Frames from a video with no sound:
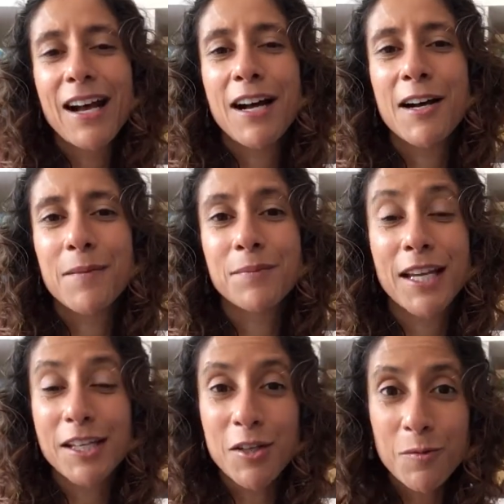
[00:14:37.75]

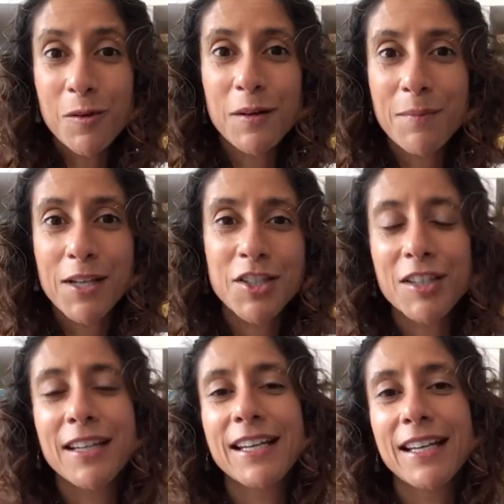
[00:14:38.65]
that you want to
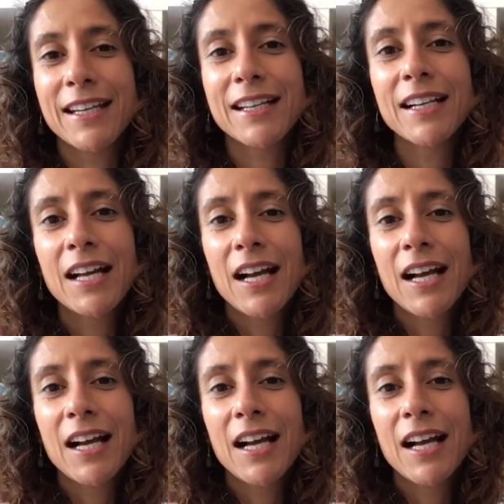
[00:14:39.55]
mention here.